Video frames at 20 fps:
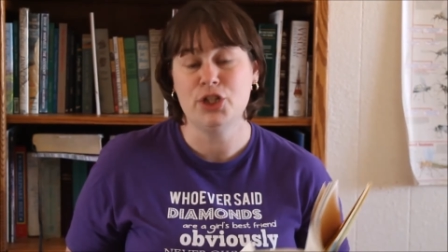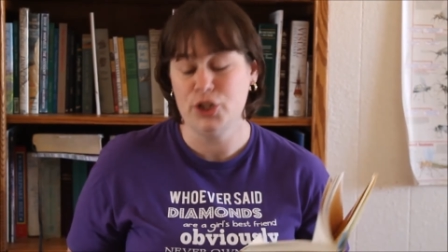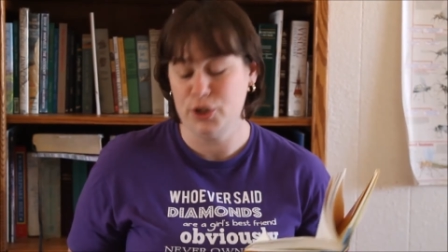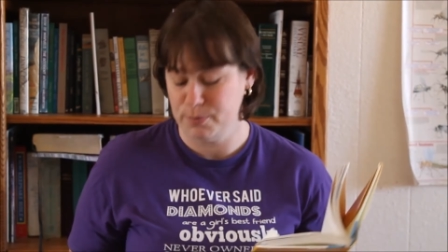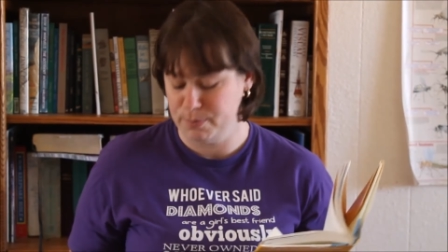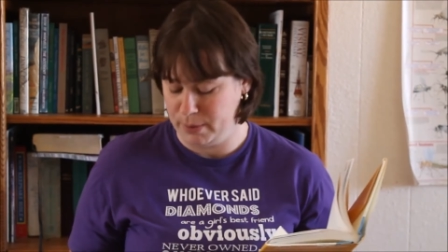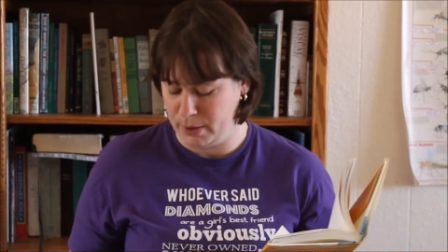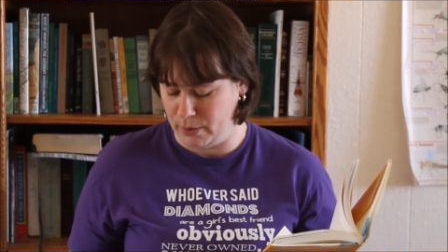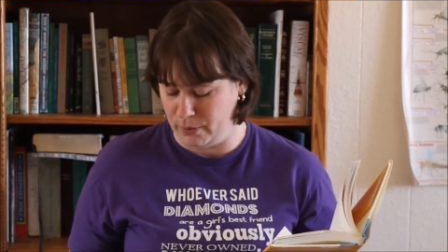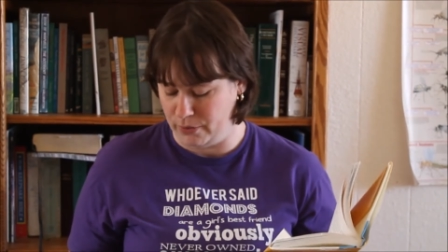do
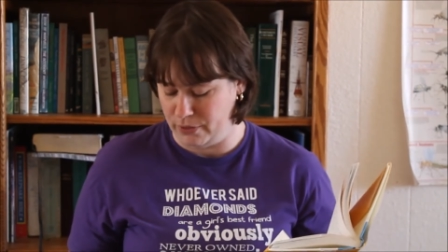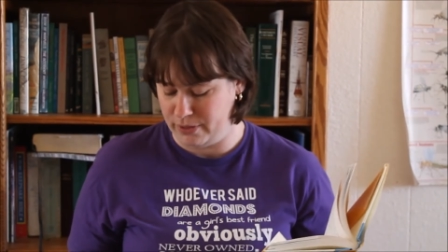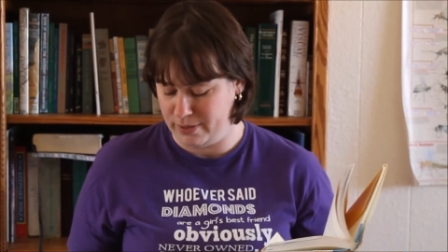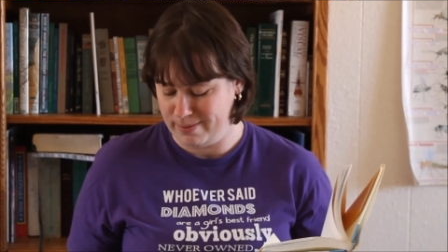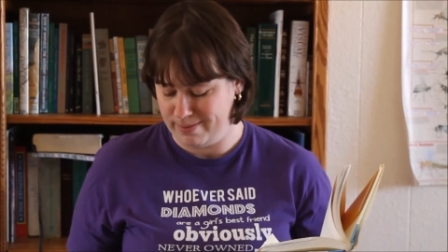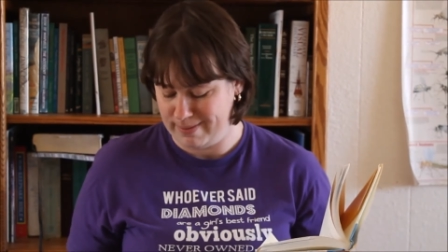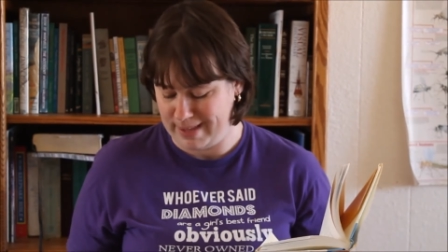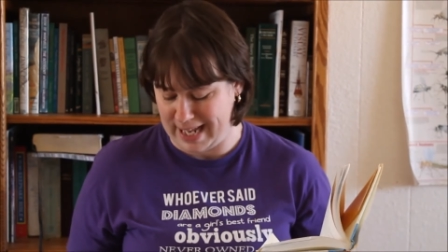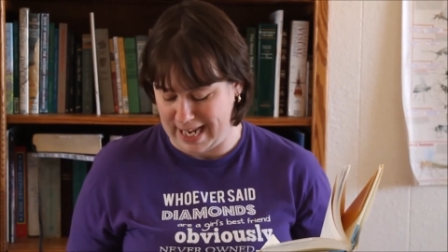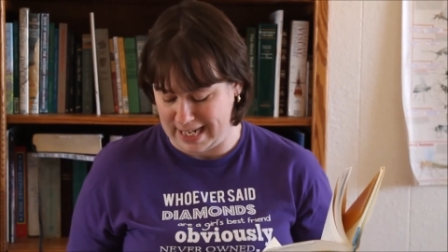both
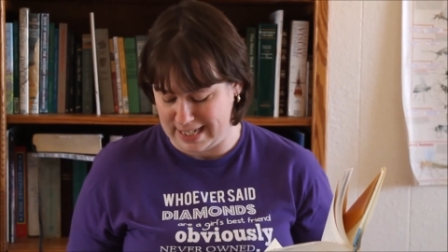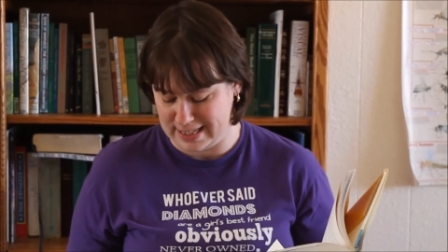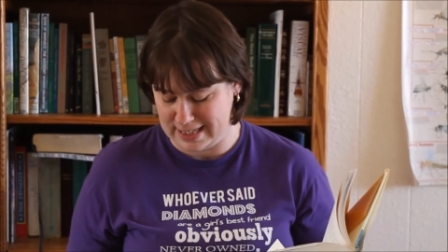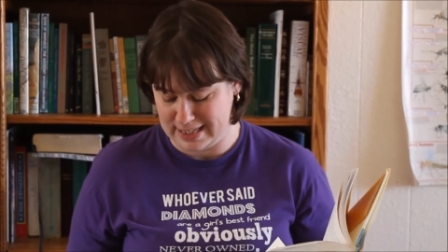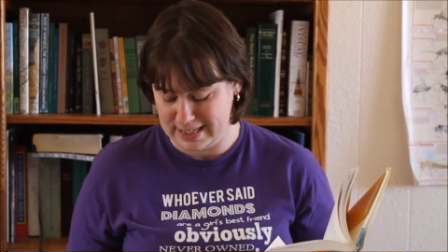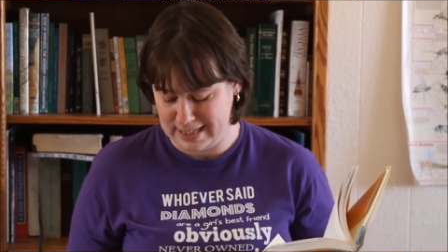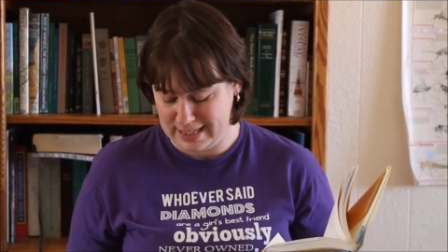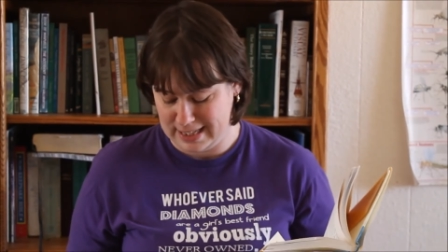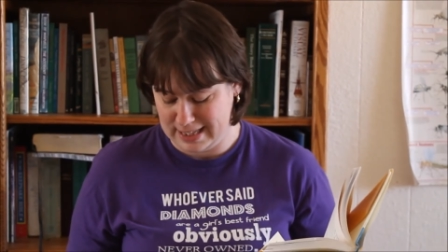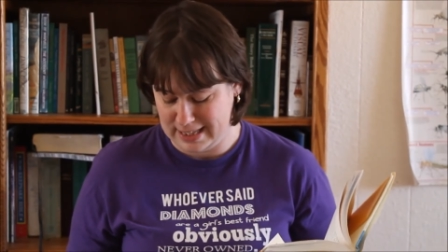at
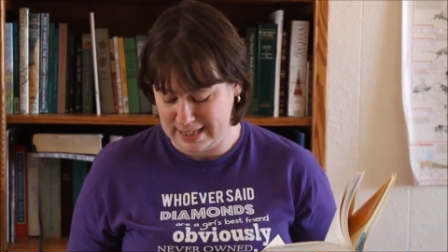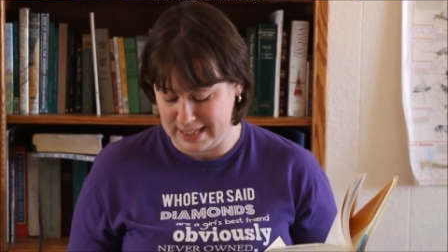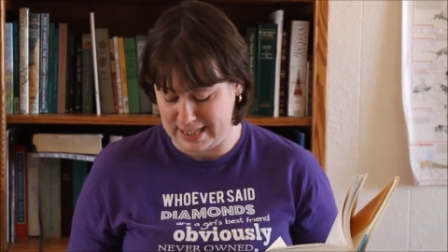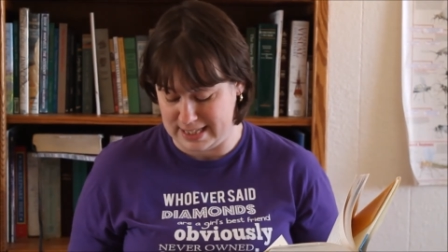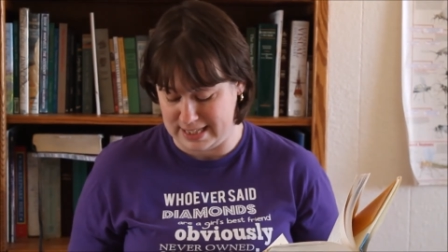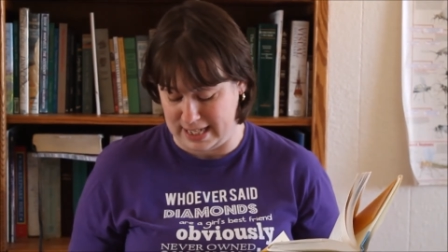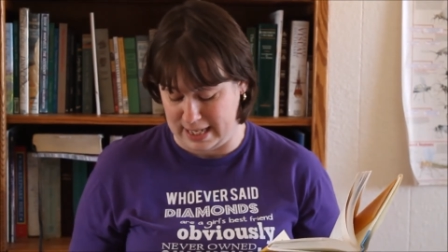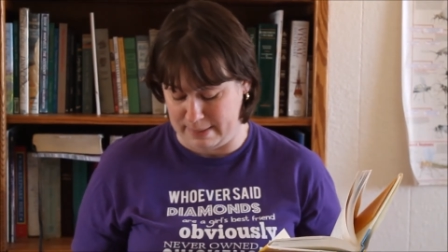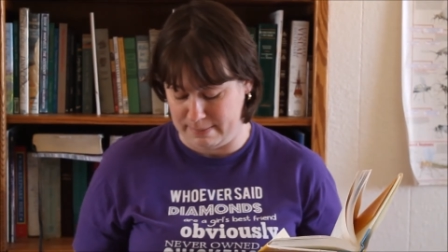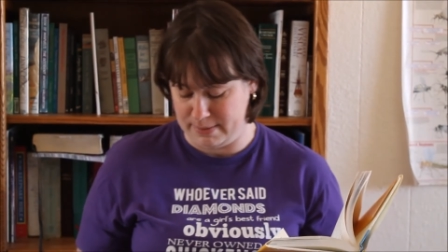the
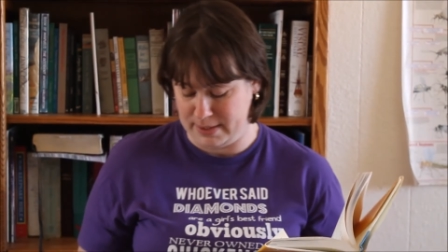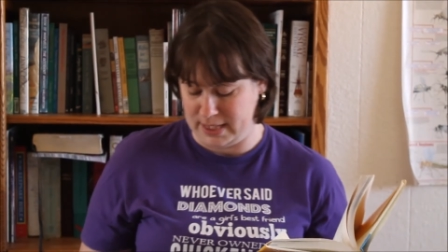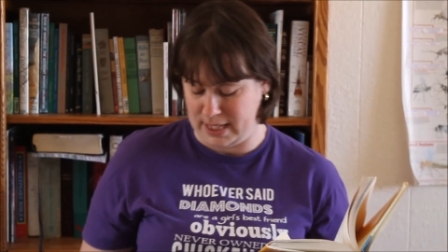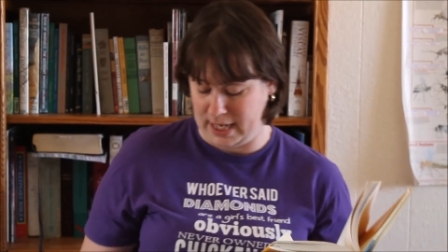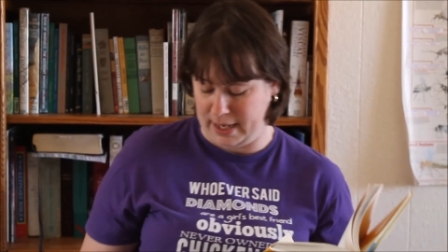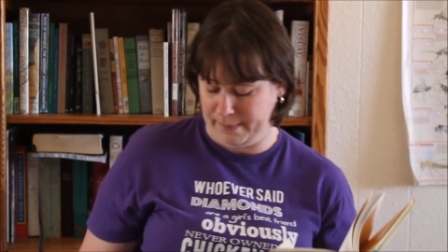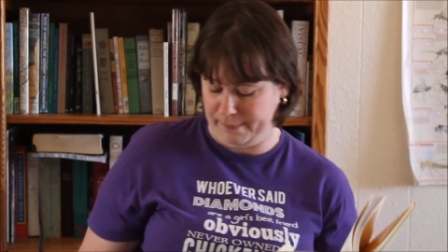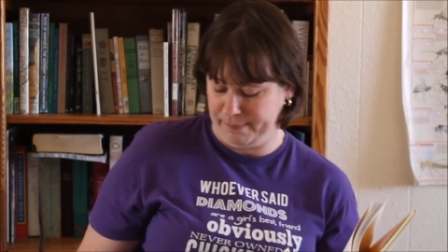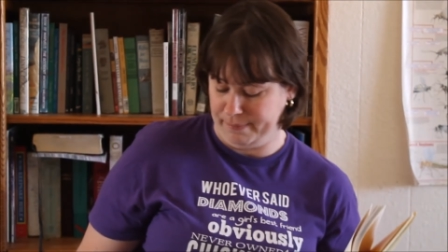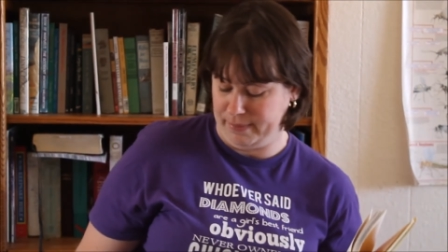same
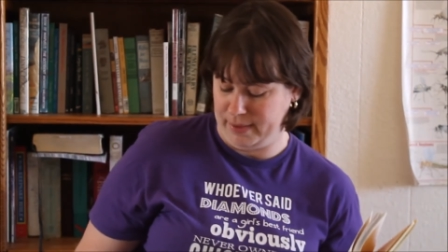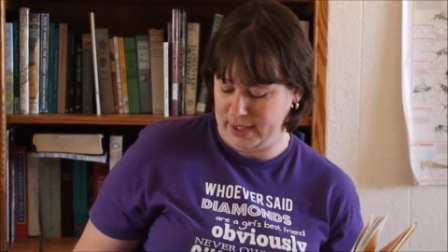time."